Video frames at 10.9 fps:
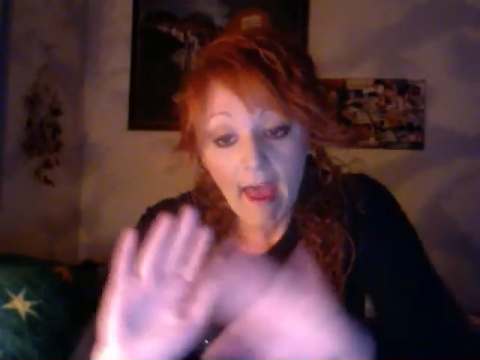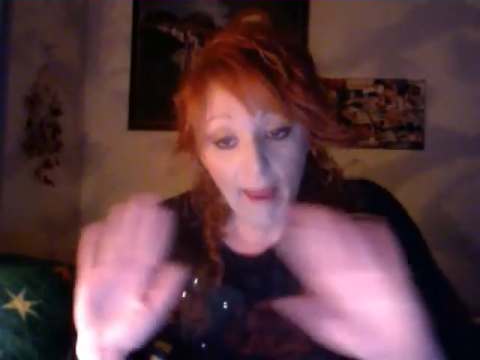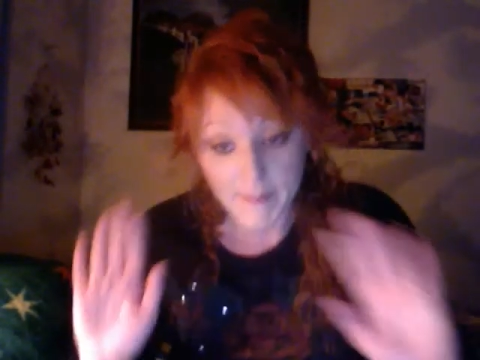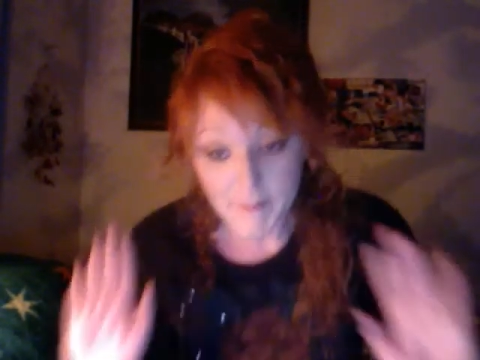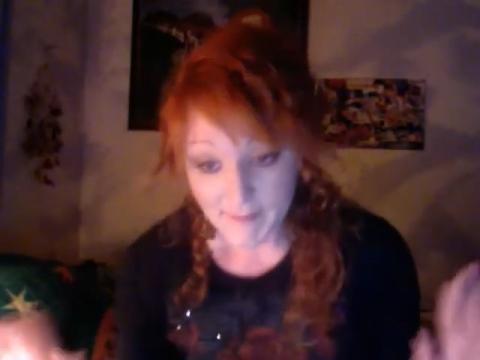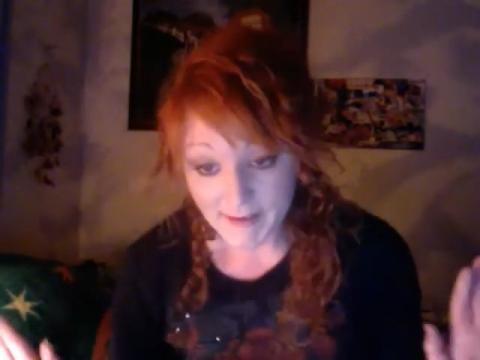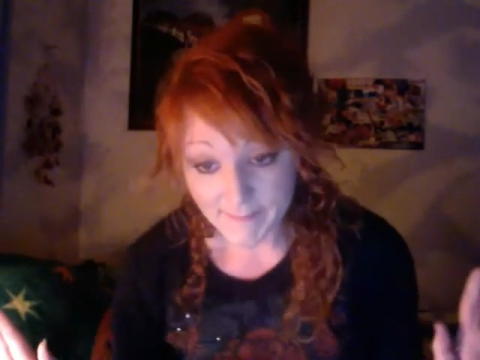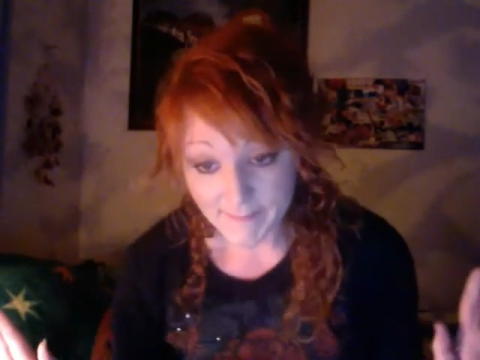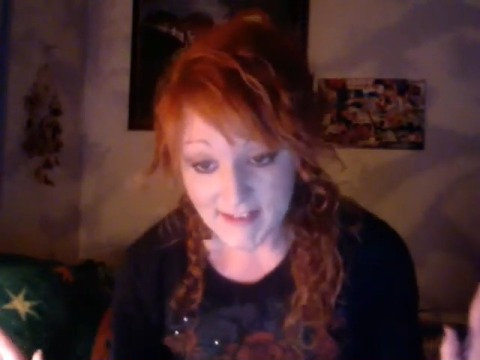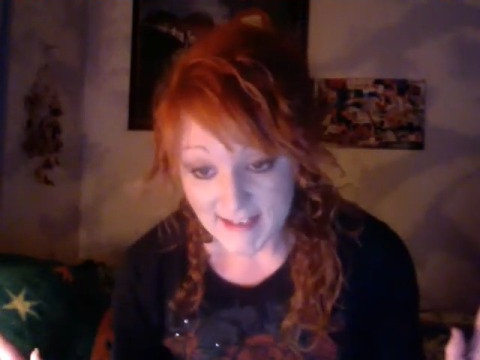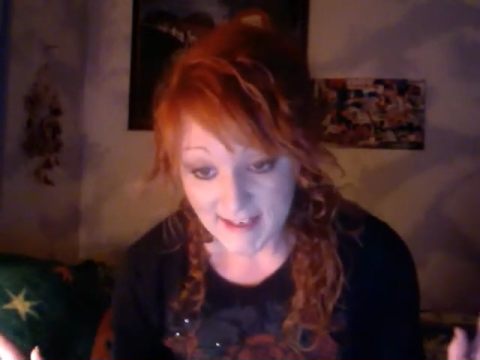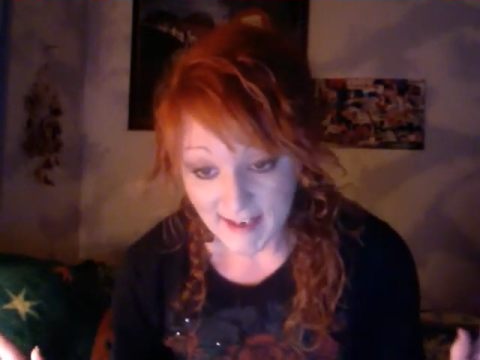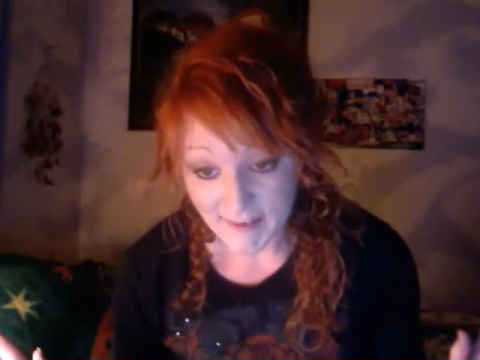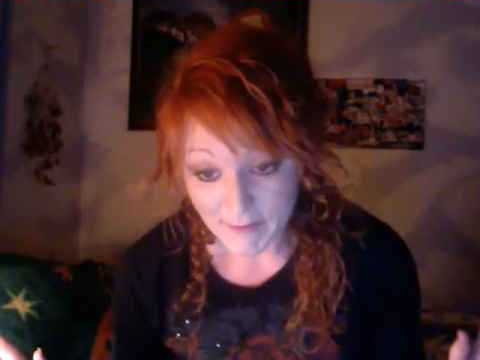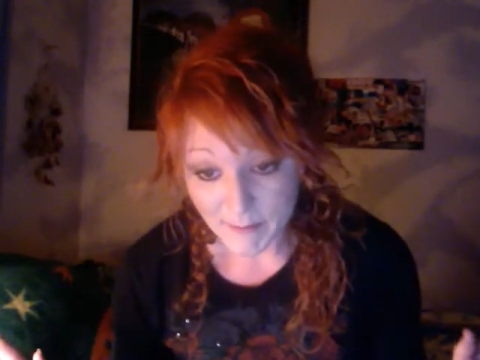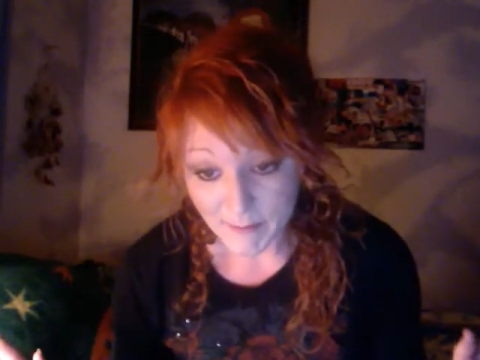happy manifesting,
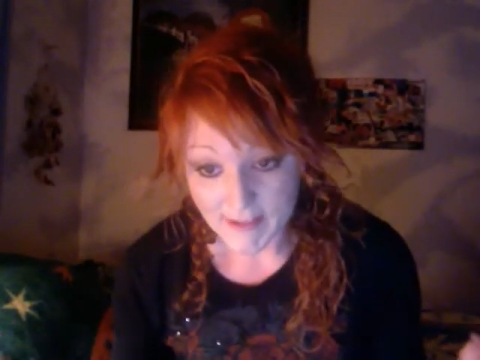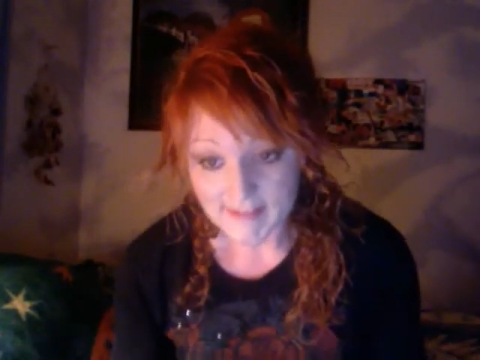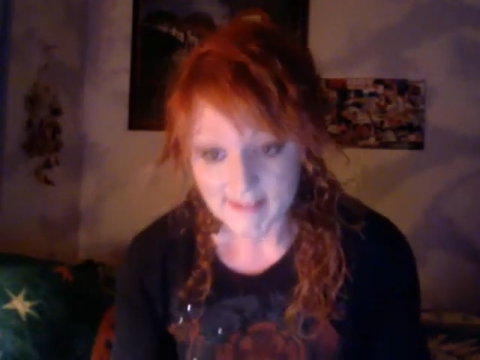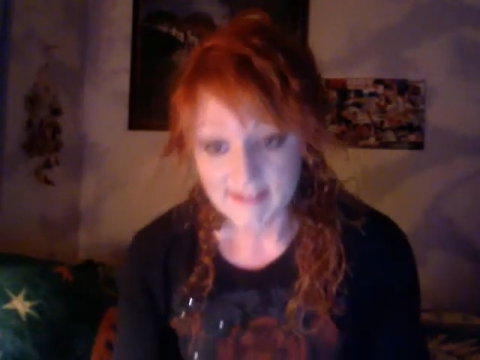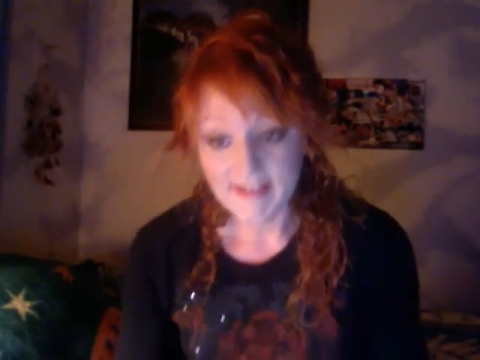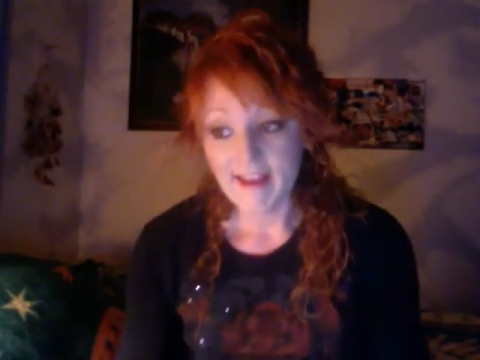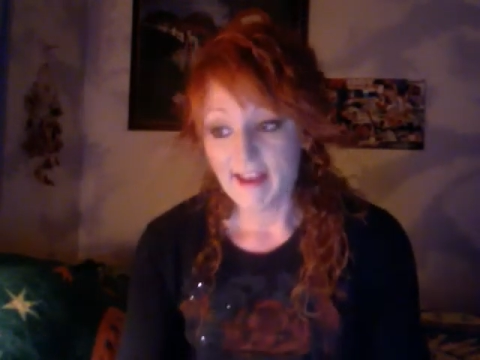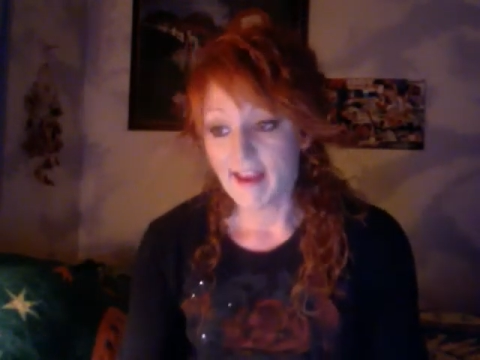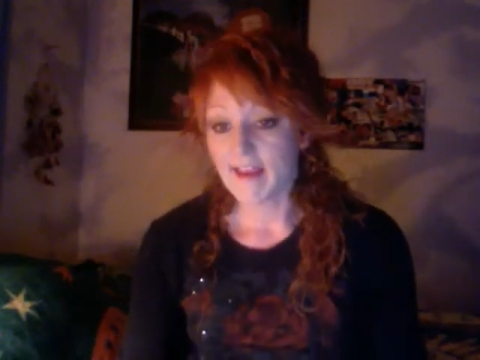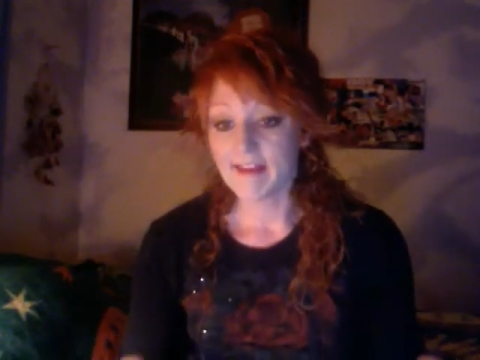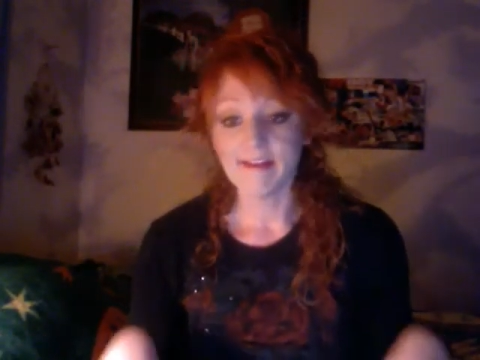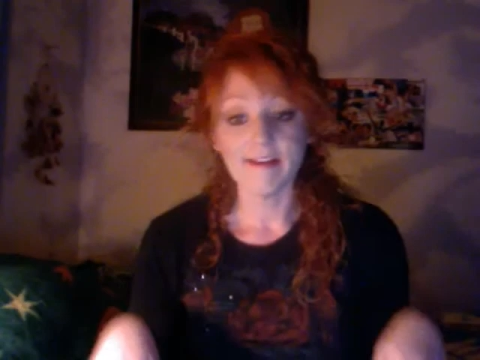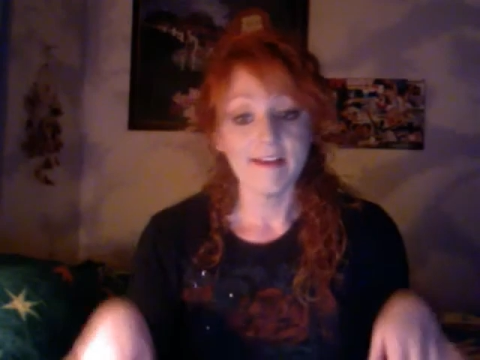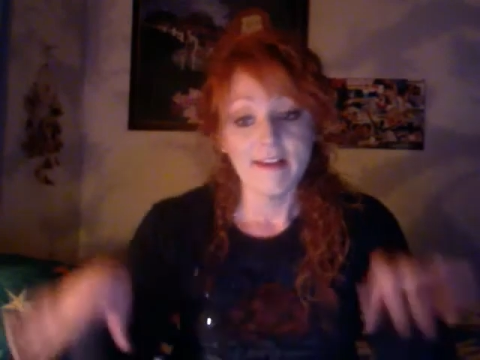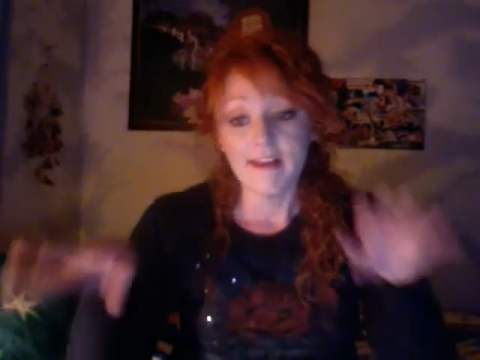everyone, and